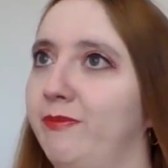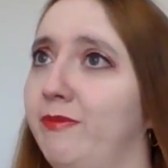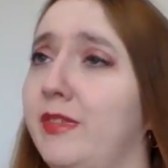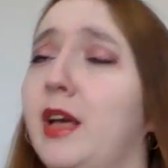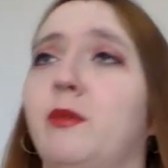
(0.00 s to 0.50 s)

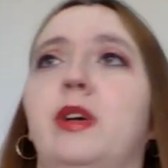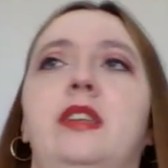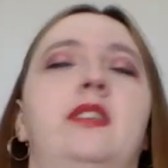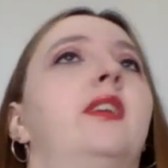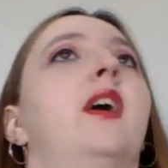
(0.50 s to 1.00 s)
that
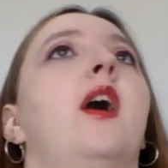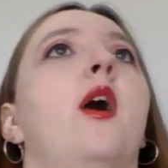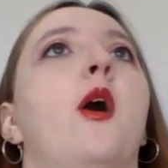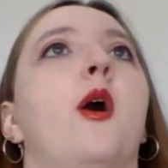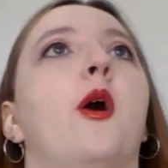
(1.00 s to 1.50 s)
was
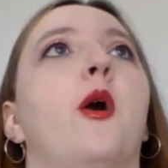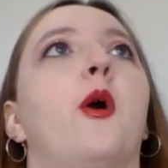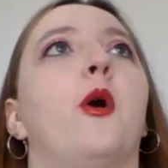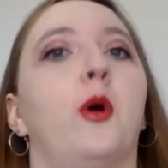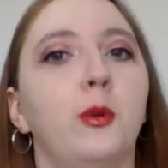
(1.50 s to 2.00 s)

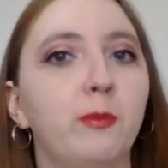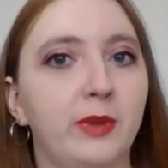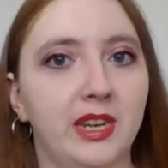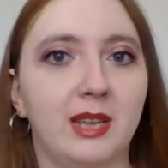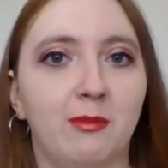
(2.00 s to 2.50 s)

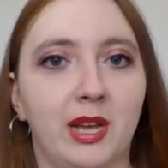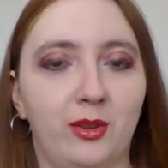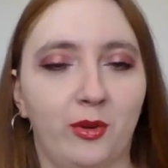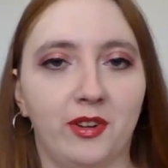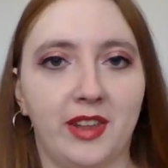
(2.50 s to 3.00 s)
opening my
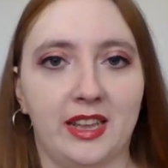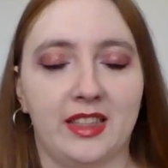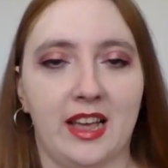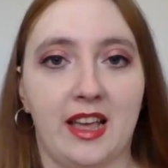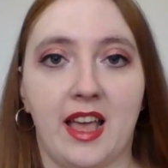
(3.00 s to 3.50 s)
door like that.